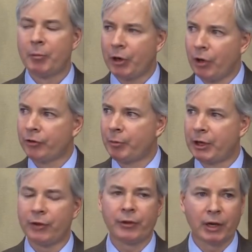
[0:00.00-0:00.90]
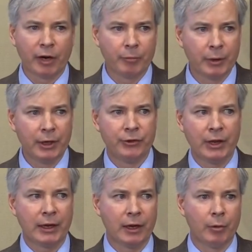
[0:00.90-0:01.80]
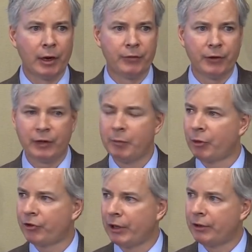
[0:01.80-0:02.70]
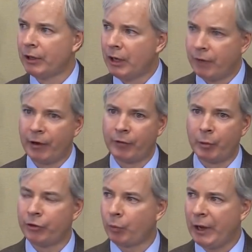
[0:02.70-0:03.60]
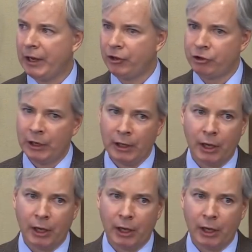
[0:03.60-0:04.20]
but also because the government is taking away 15% of everyone's wage